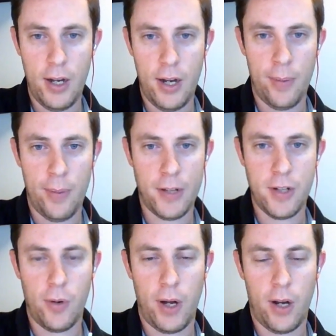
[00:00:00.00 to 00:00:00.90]
Lots of
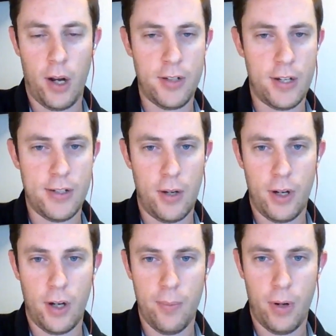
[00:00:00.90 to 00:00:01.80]
great contests out there
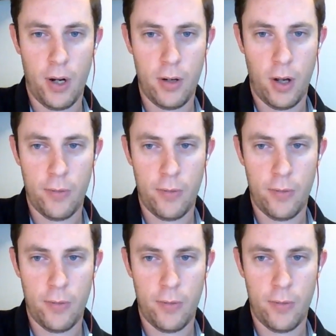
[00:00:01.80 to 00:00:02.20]
on